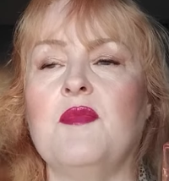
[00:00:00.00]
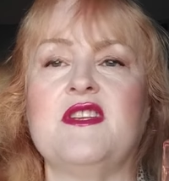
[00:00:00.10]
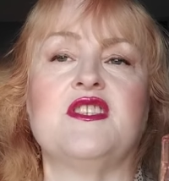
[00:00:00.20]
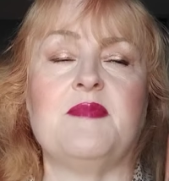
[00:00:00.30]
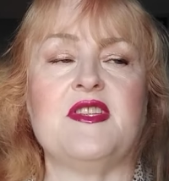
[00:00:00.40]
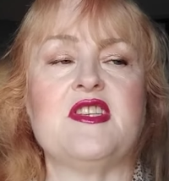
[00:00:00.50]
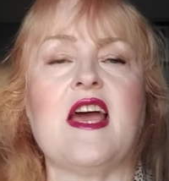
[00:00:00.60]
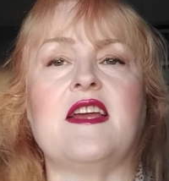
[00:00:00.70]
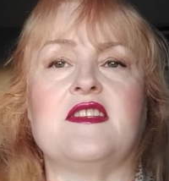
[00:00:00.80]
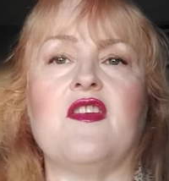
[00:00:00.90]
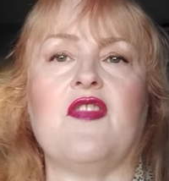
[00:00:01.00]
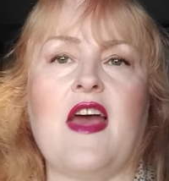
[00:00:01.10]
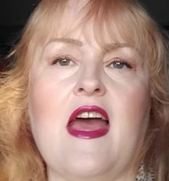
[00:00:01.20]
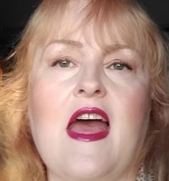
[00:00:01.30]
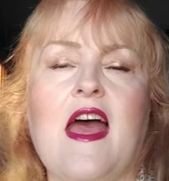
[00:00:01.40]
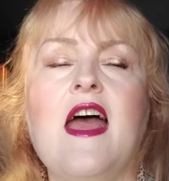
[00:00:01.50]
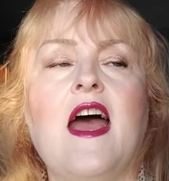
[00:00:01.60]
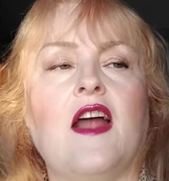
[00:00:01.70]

but it's to protect the hair